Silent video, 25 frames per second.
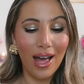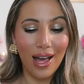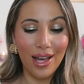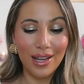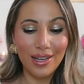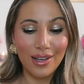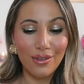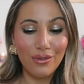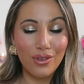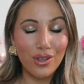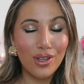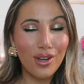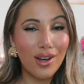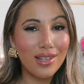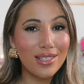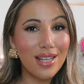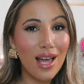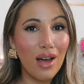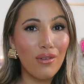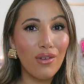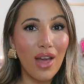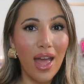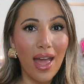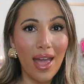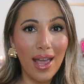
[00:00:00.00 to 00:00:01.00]
and if you guys
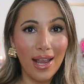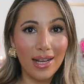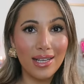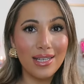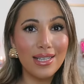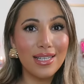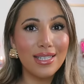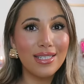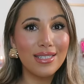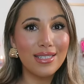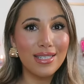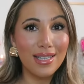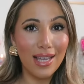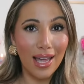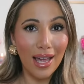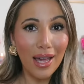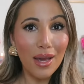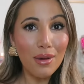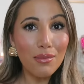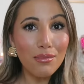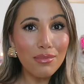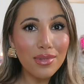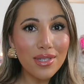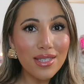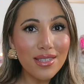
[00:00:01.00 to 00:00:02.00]
have any
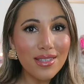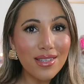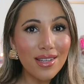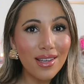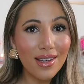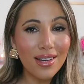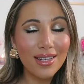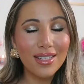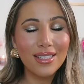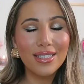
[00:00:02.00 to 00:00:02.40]
tips,